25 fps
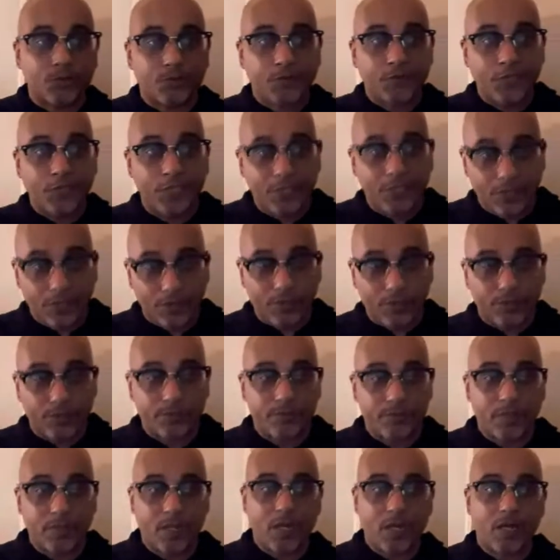the field,
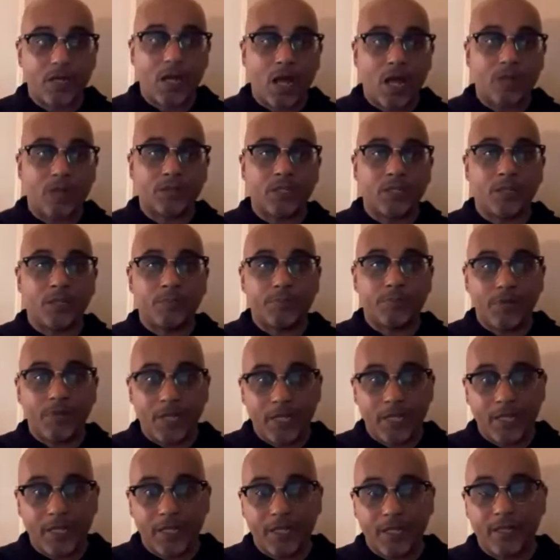out there
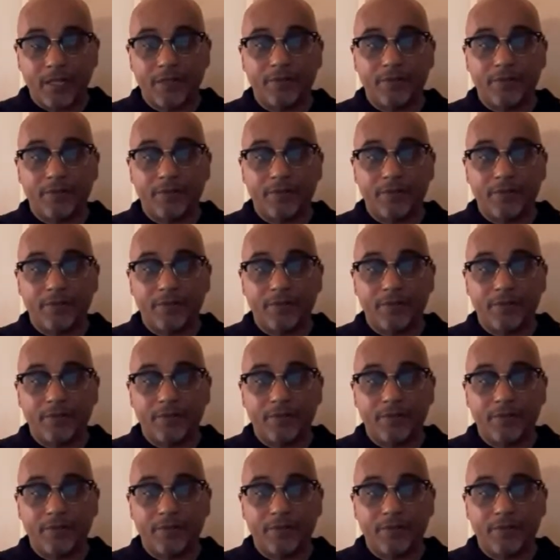playing.